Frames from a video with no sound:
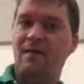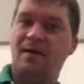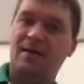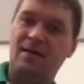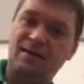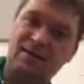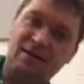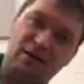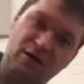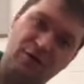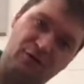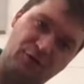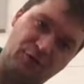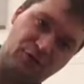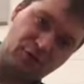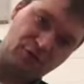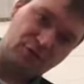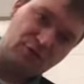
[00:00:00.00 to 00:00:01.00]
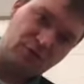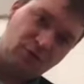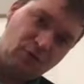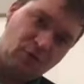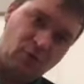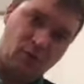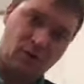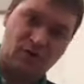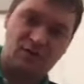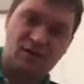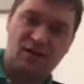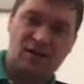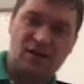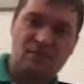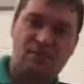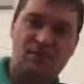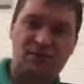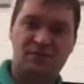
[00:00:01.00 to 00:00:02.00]
And now I've learned two chords. I
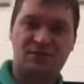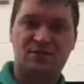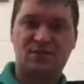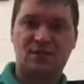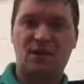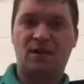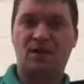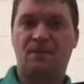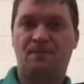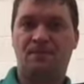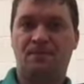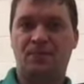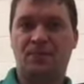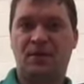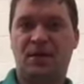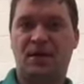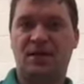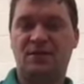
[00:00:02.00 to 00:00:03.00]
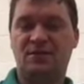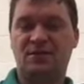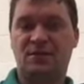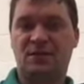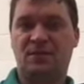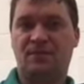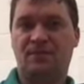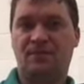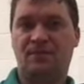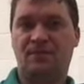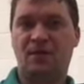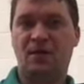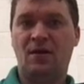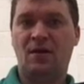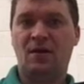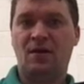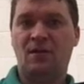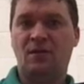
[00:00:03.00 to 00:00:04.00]
can play C and D.
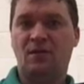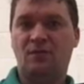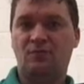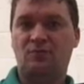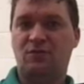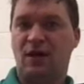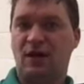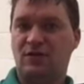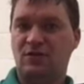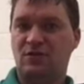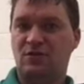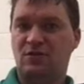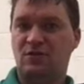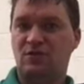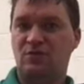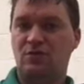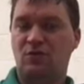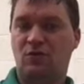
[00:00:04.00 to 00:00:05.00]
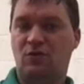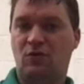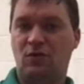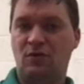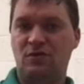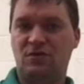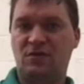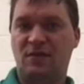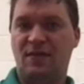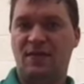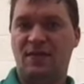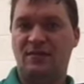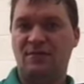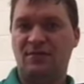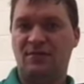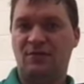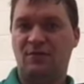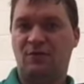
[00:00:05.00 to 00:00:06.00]
Practice those two chords, and
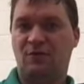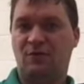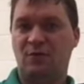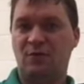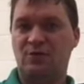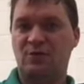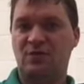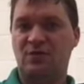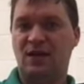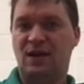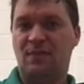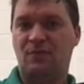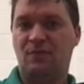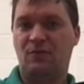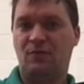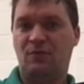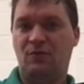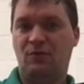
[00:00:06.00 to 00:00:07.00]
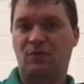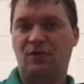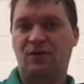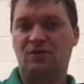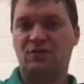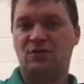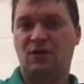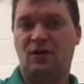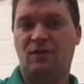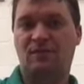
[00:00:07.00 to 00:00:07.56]
that's a good first step on the guitar.